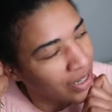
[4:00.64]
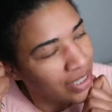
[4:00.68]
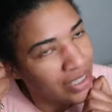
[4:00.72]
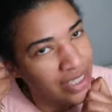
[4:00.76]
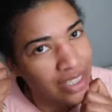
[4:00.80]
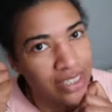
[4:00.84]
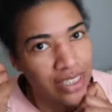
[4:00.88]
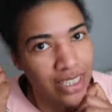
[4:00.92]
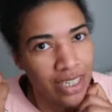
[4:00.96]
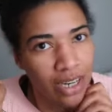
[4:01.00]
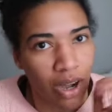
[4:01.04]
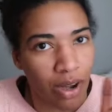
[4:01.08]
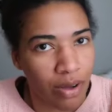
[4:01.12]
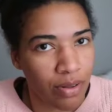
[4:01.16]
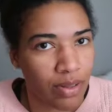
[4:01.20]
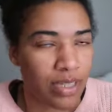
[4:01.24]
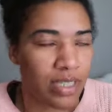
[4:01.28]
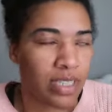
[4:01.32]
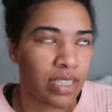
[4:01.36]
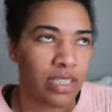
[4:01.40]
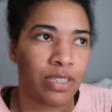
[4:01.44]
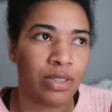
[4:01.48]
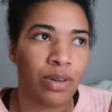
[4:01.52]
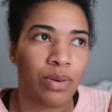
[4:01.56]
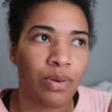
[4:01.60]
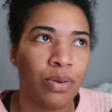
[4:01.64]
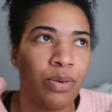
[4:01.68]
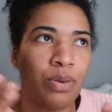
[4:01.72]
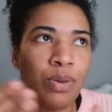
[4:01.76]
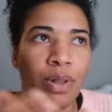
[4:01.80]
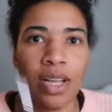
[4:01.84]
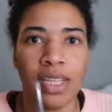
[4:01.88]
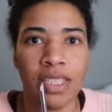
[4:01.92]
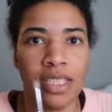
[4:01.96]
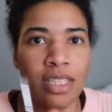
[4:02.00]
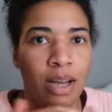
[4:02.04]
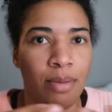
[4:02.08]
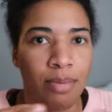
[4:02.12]
because I was like, oh, this is so cool.
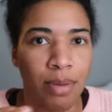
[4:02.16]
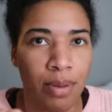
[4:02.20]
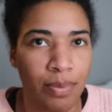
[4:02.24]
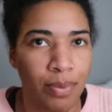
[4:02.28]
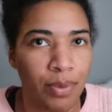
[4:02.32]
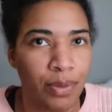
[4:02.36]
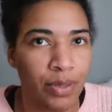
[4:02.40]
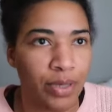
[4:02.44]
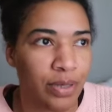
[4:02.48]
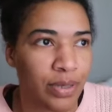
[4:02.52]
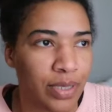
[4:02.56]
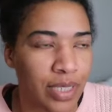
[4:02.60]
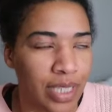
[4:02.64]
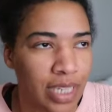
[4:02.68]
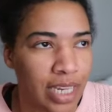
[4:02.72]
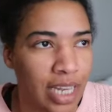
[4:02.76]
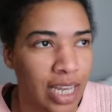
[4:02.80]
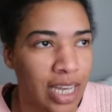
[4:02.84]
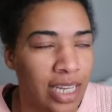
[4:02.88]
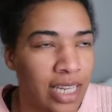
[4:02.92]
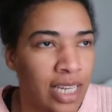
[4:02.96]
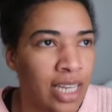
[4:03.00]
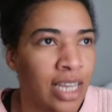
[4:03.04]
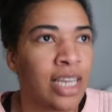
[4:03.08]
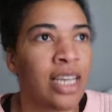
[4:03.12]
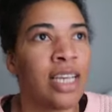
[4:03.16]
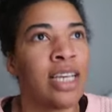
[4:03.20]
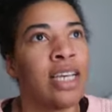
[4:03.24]
I saw people using it